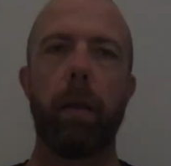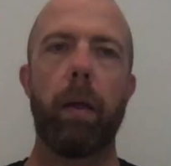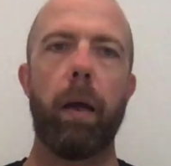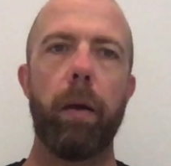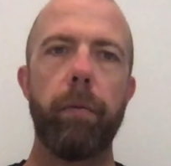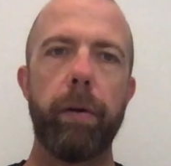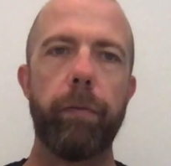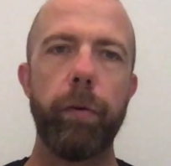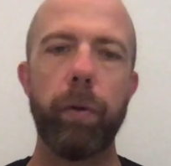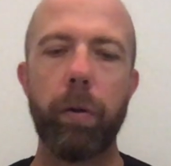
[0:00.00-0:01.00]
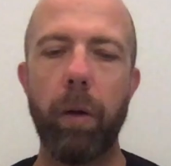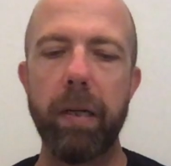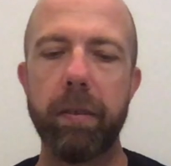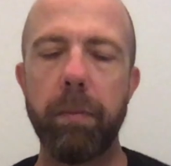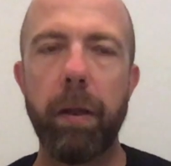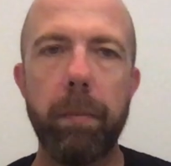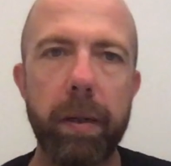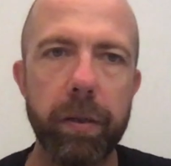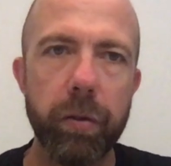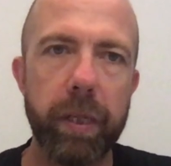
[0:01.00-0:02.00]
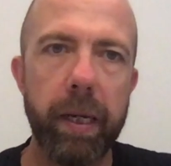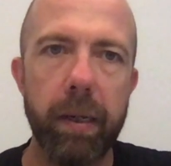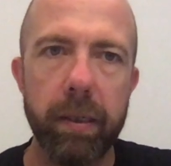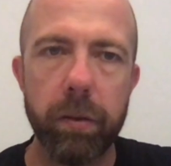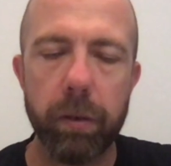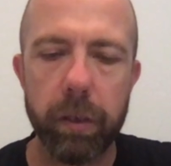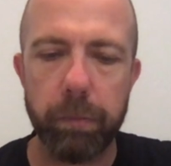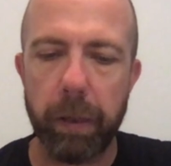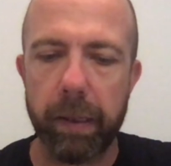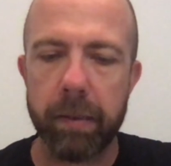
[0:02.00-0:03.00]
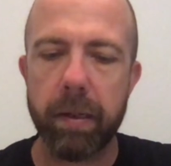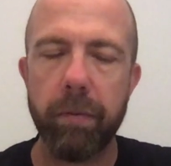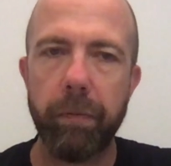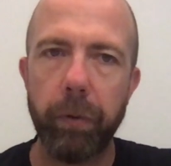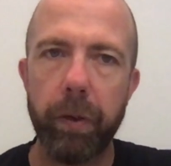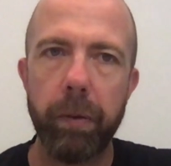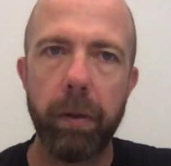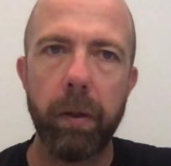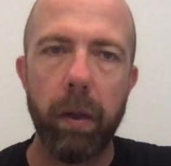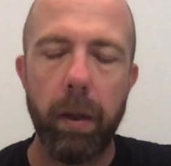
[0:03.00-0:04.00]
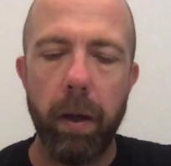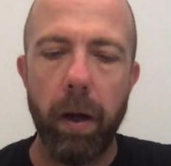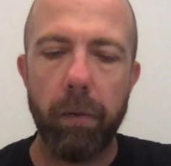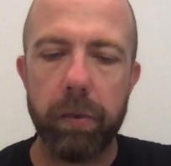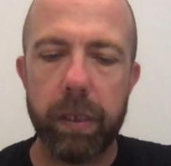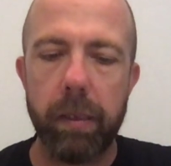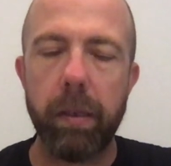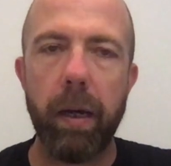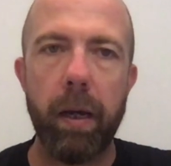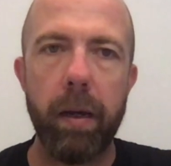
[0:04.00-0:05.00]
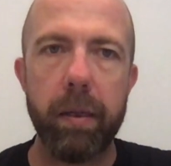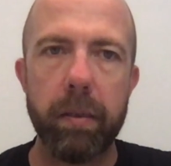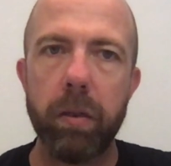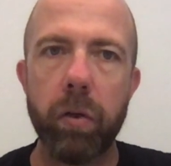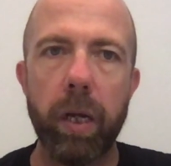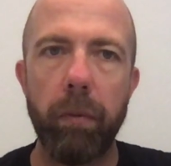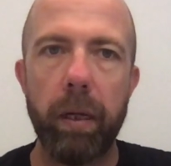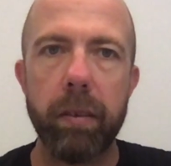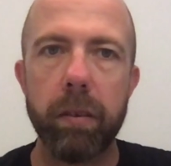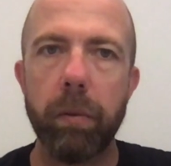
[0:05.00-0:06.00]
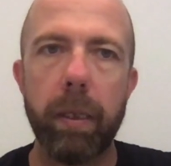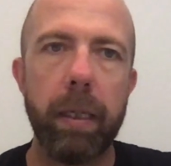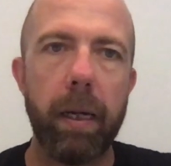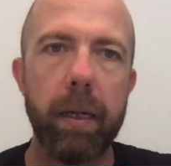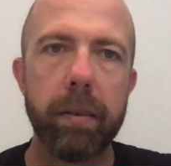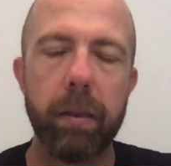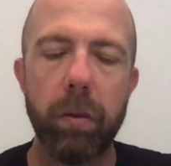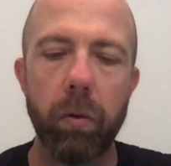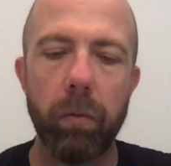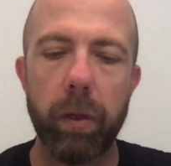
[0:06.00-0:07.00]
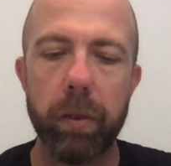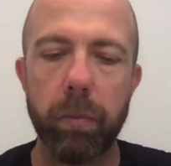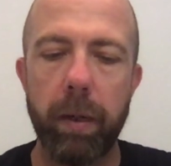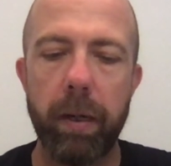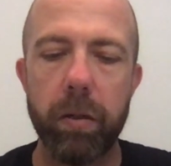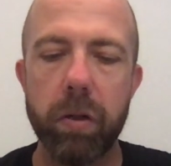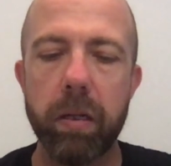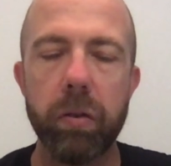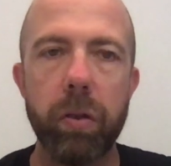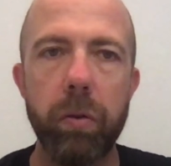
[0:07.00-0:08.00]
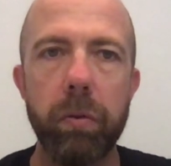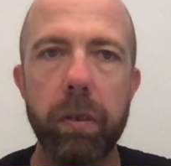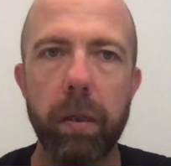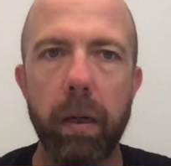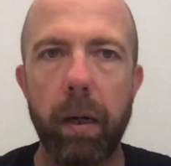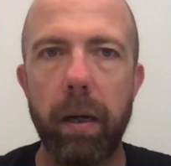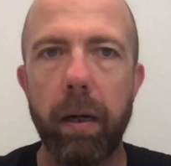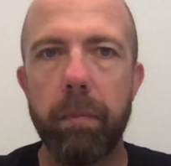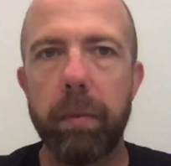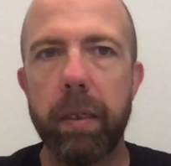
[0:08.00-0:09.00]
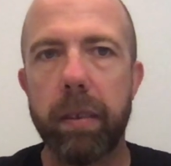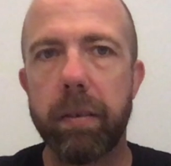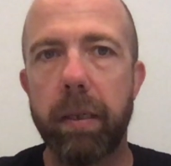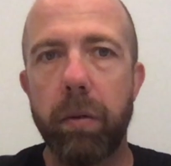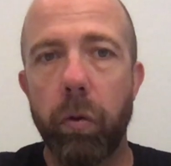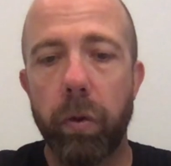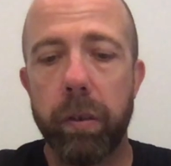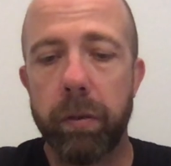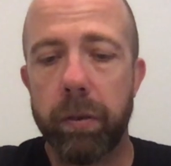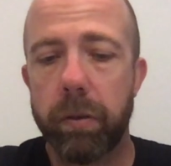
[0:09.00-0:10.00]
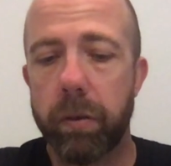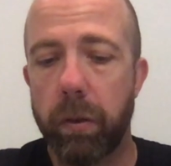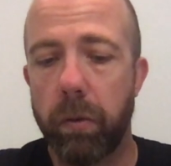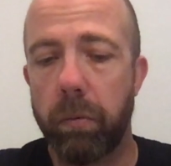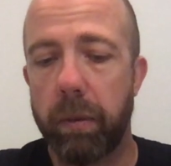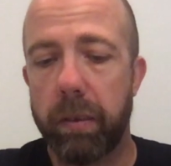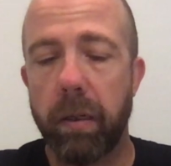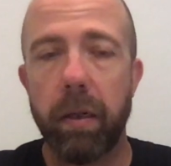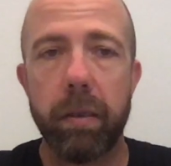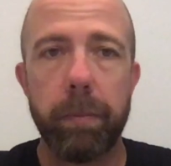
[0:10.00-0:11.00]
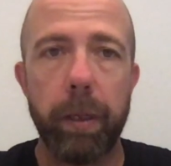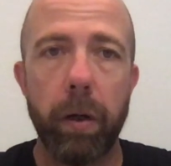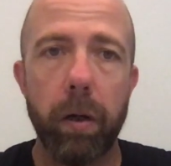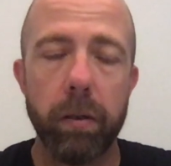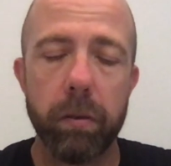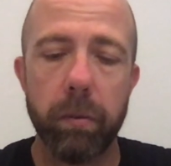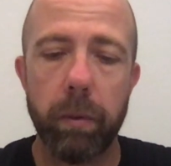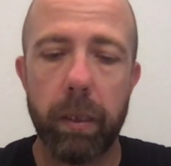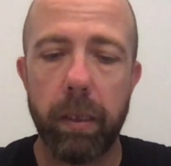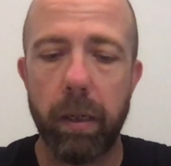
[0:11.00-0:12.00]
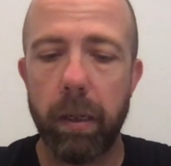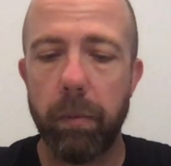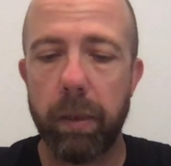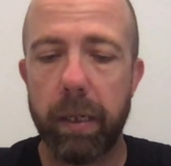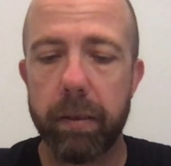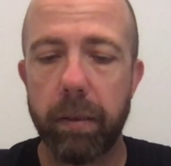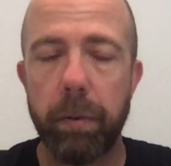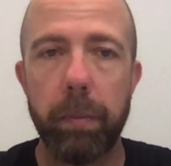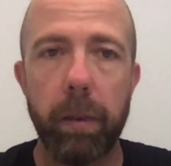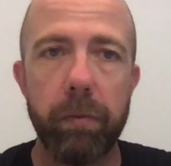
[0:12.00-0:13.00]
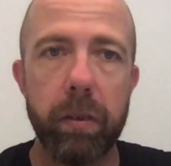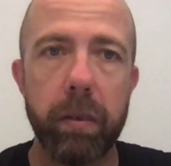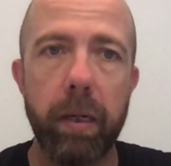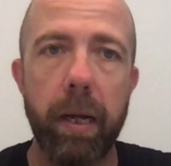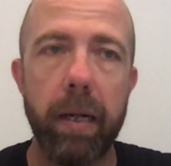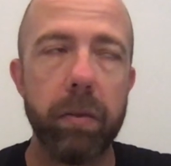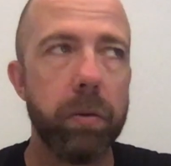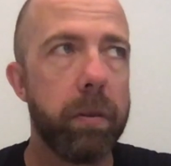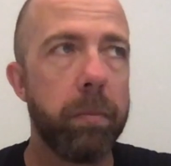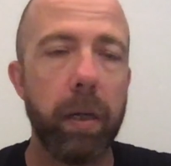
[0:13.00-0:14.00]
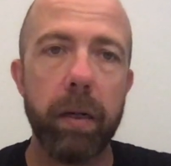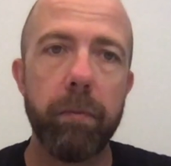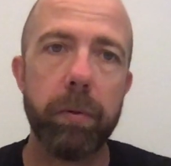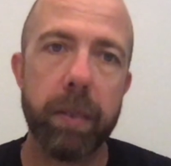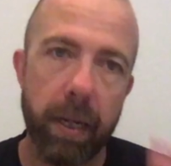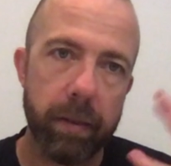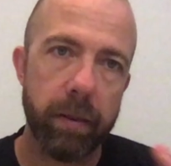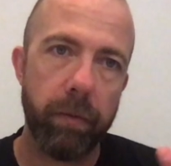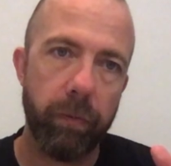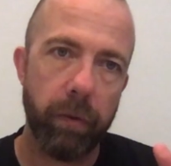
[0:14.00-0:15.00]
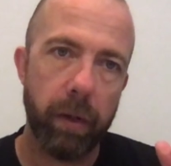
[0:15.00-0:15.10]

We've got a few requests about the mandatory kit list, so I'll just break that down for you. Obviously, it's a trail race, so we ask that all runners wear trail shoes. It's in August, so it's likely to be hot, so we would ask that people have a sun hat or some kind of protective